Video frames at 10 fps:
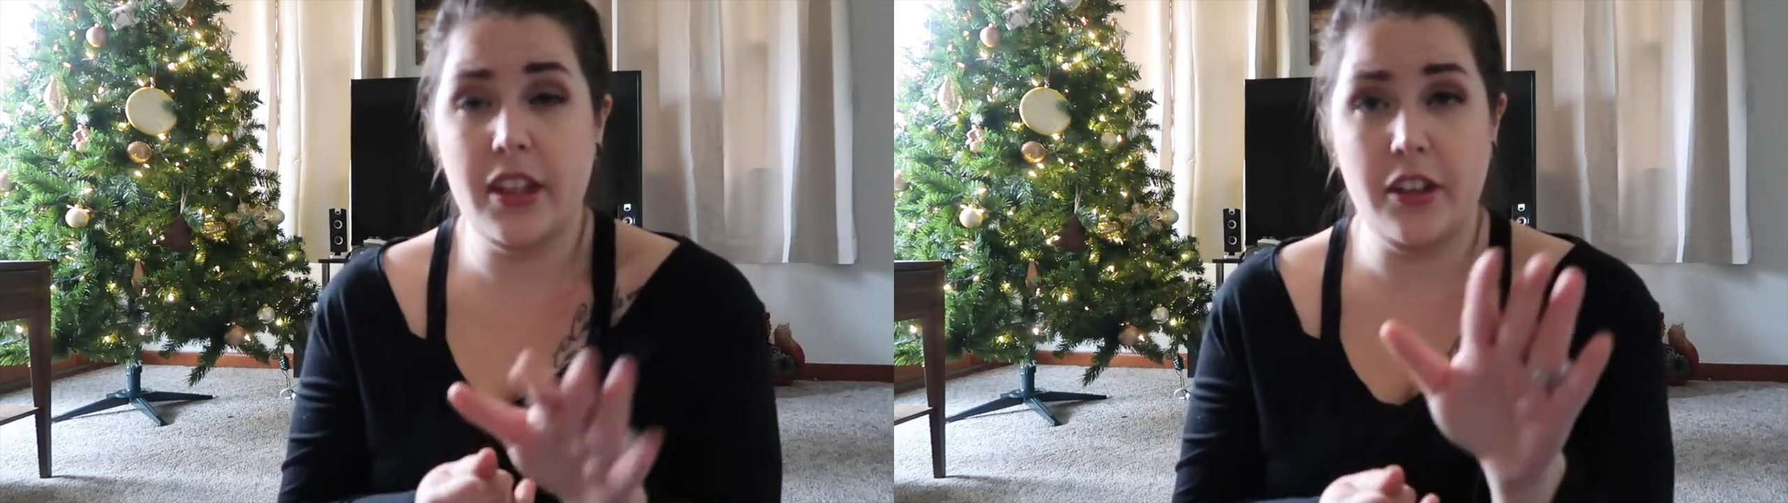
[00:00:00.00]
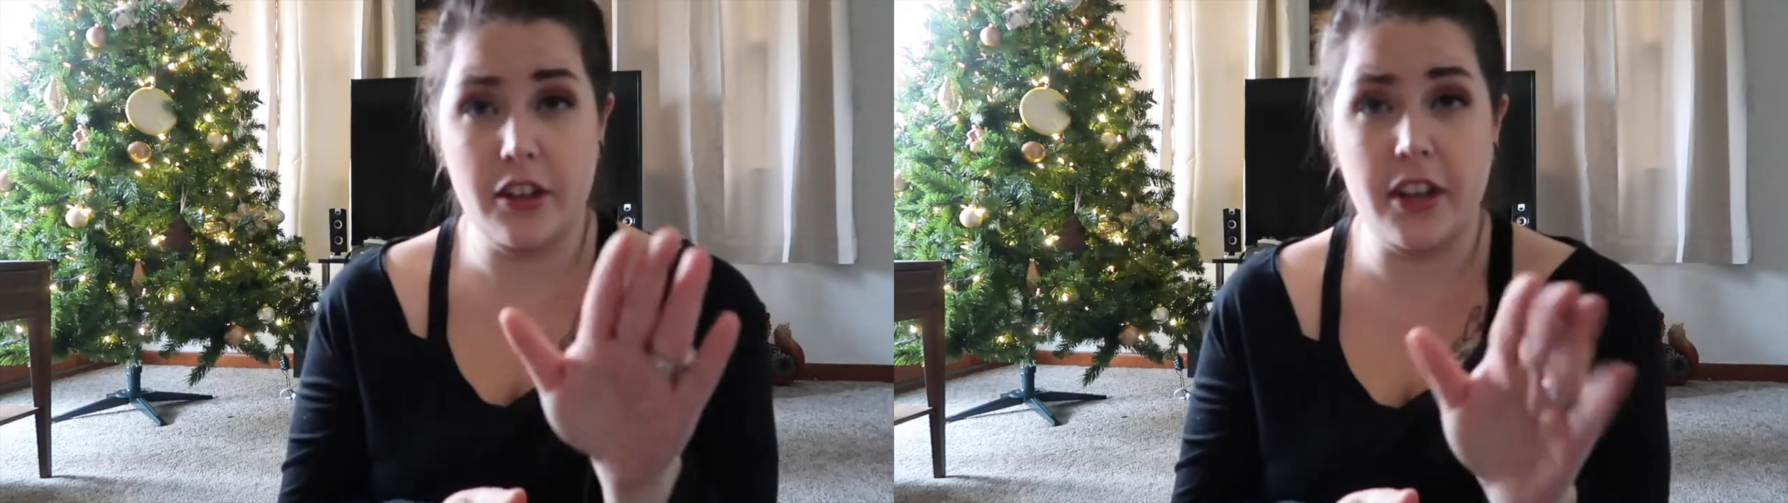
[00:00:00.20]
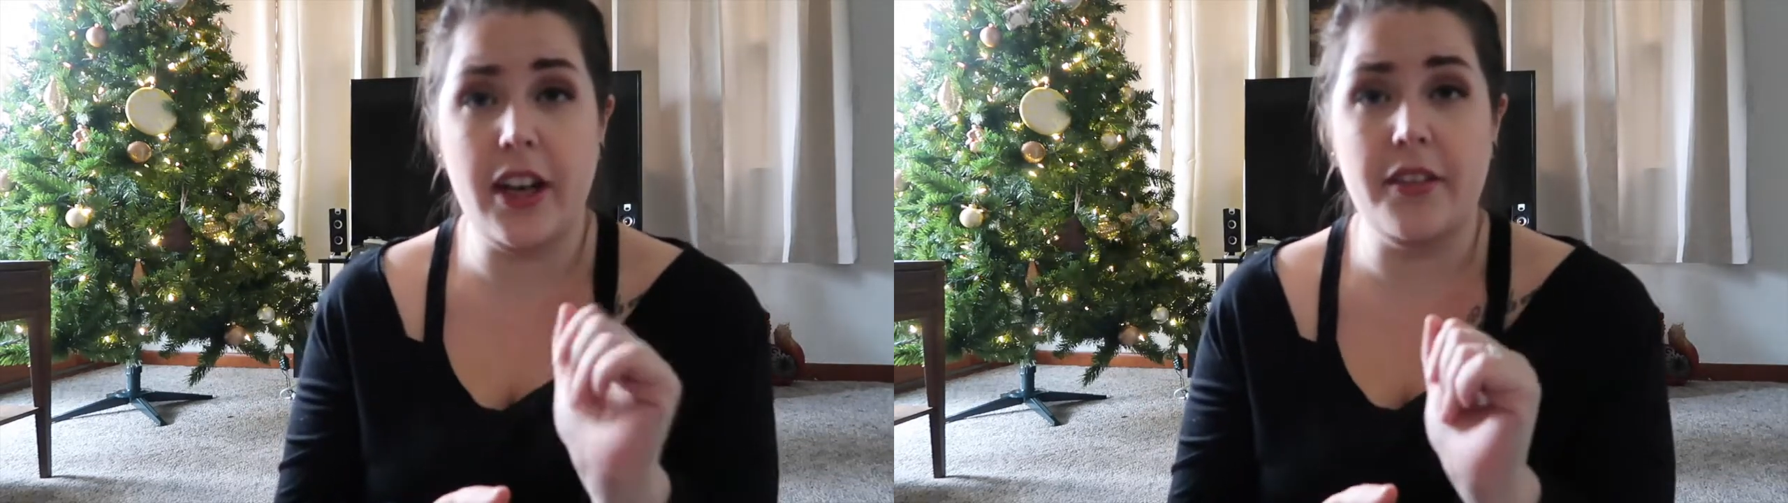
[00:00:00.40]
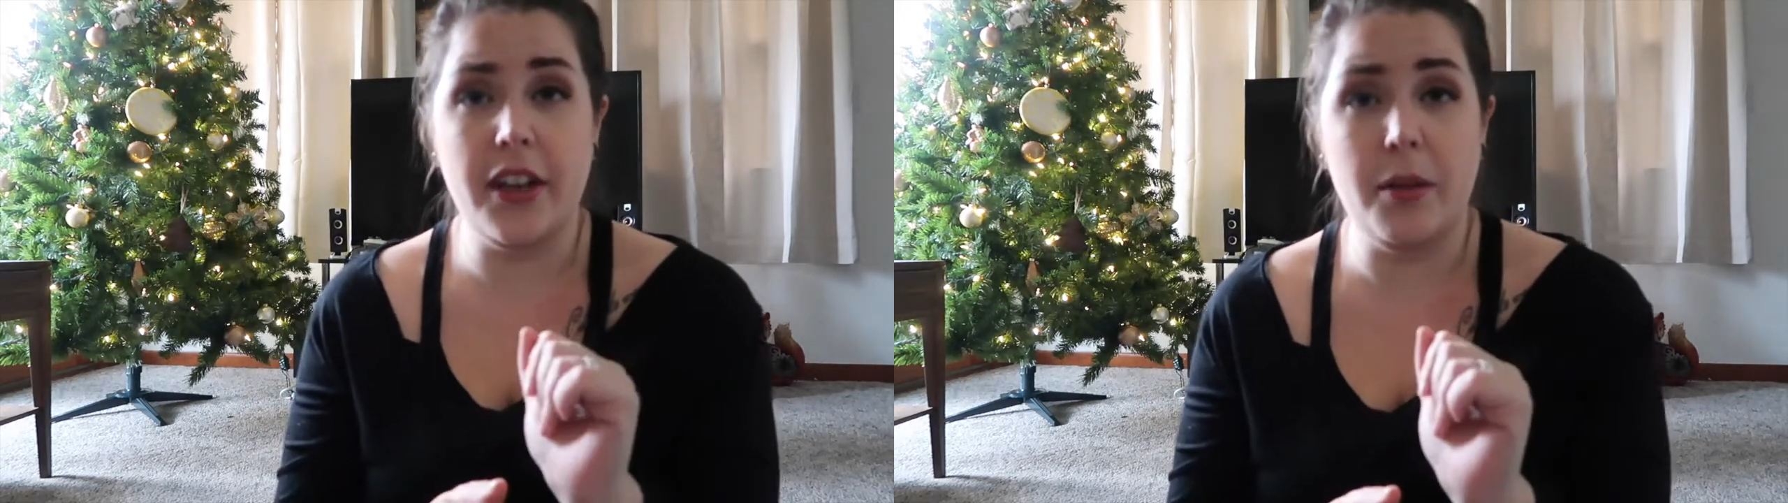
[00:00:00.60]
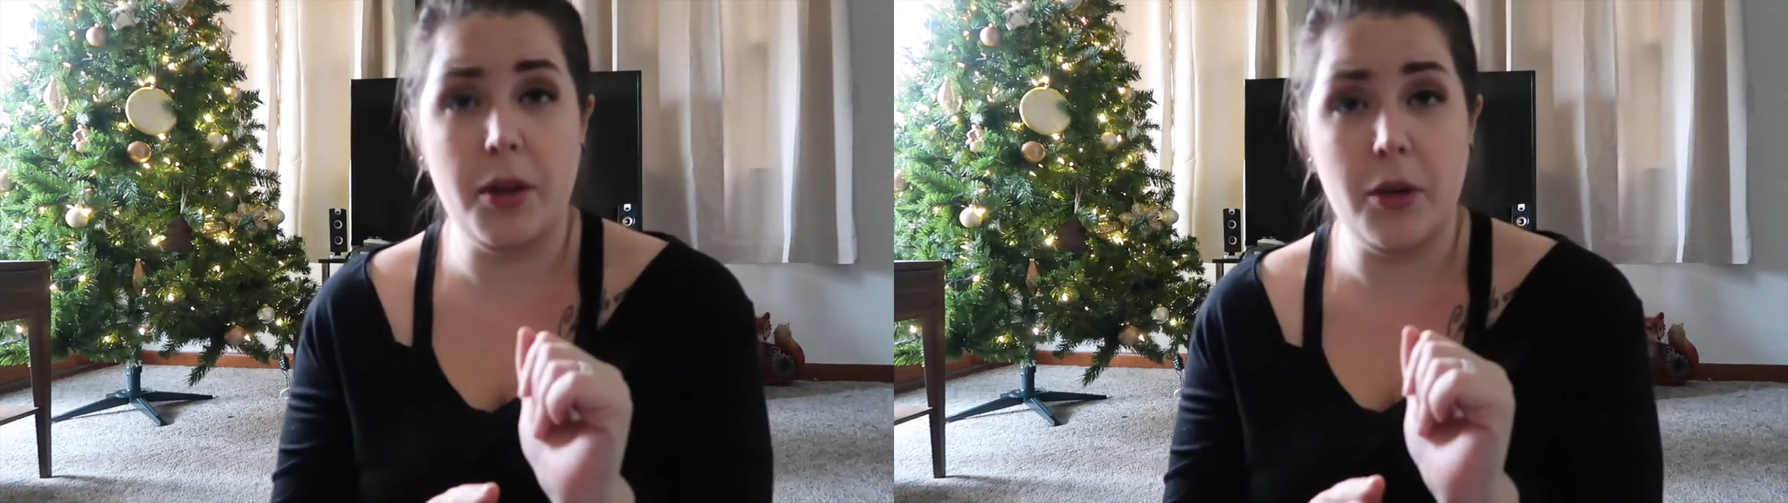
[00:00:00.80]
you're gonna have
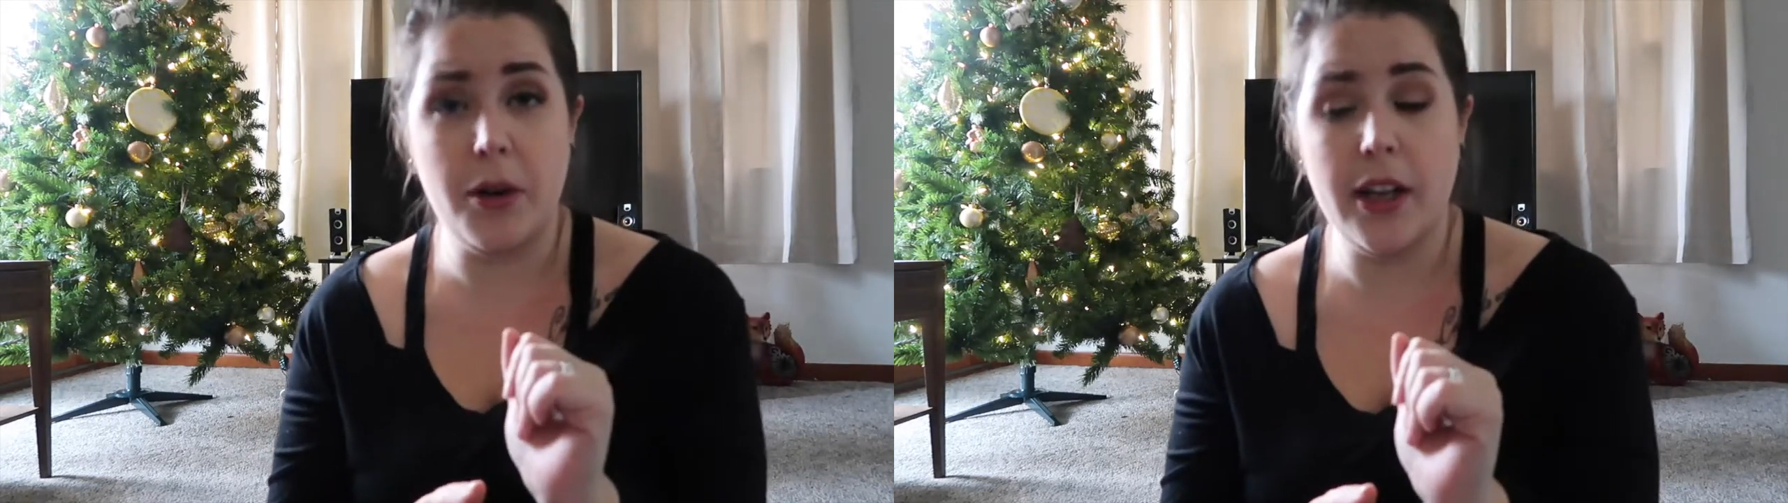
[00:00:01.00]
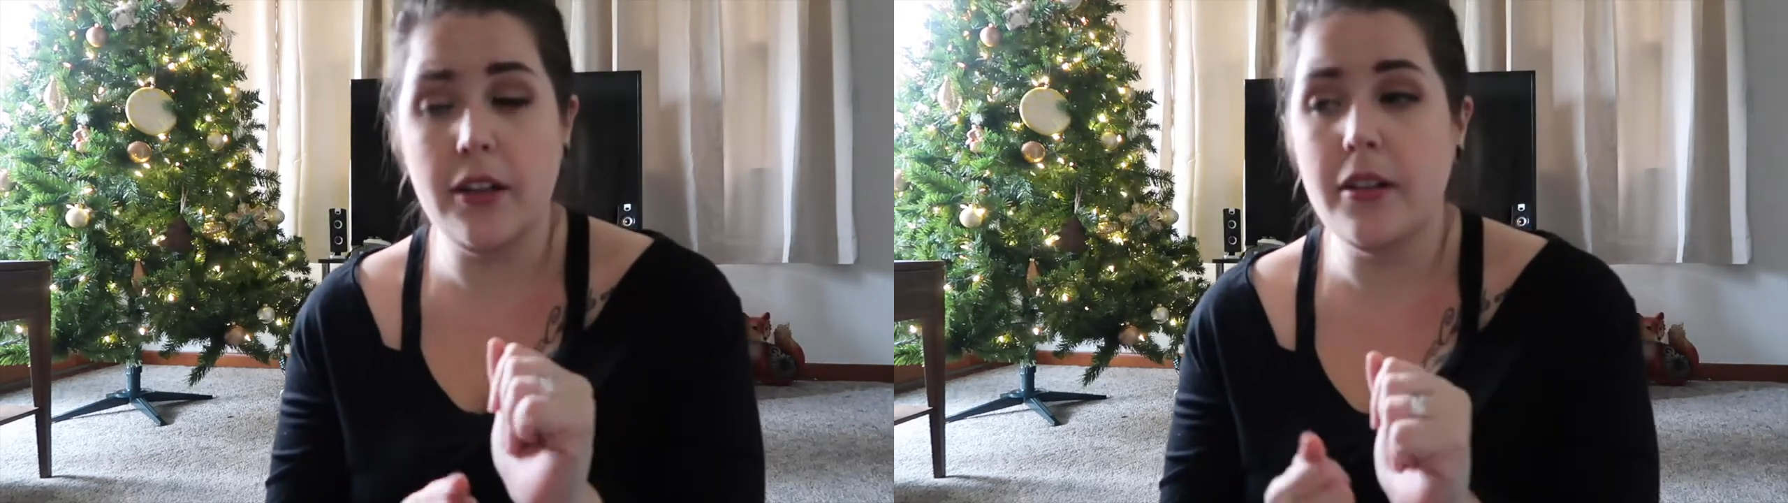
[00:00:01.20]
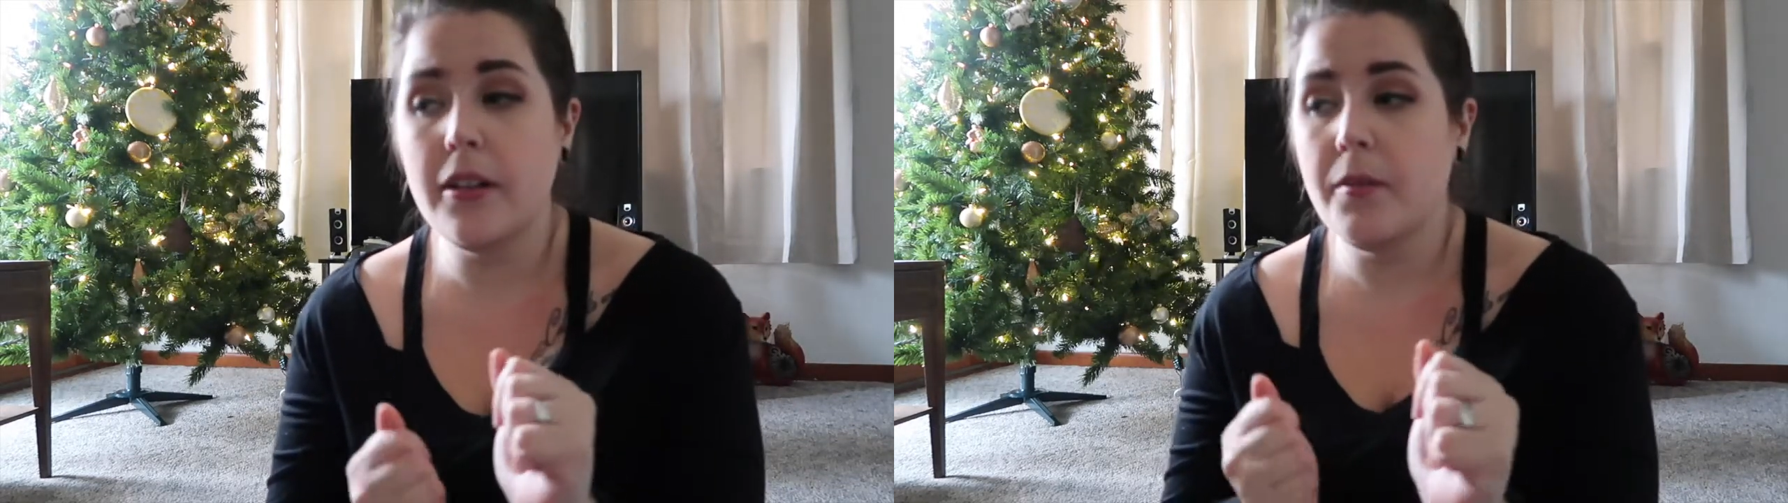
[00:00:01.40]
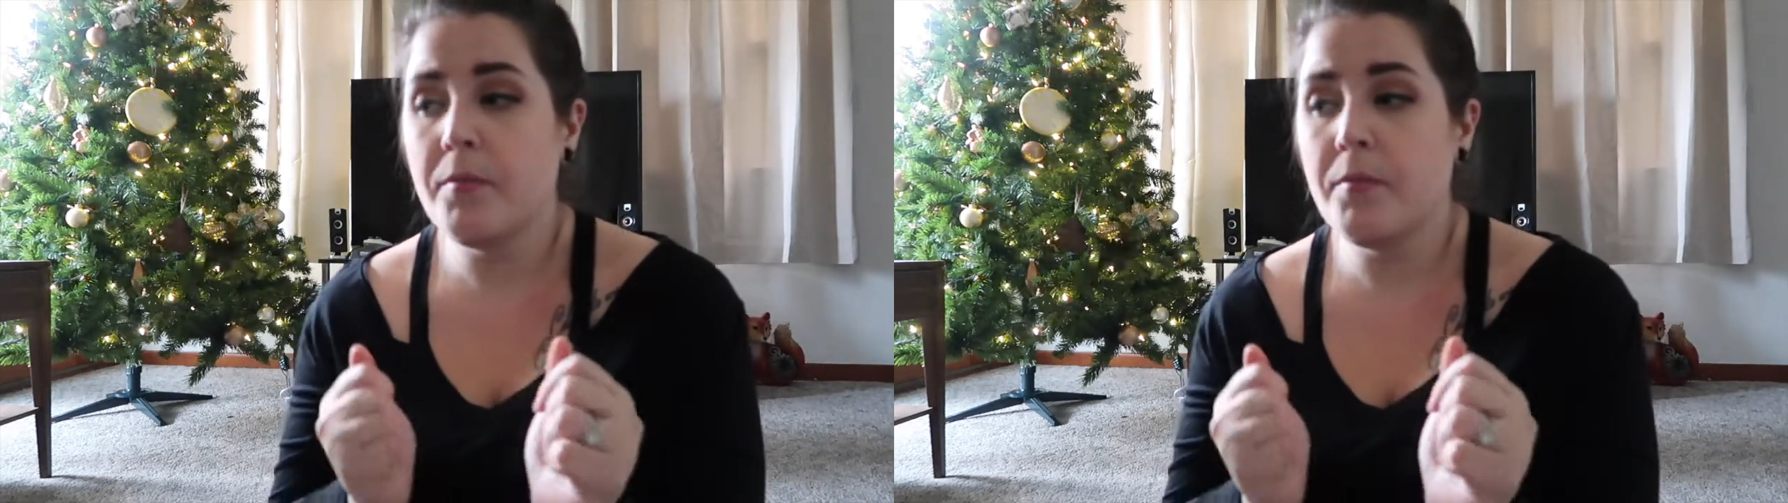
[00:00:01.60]
to give me a while.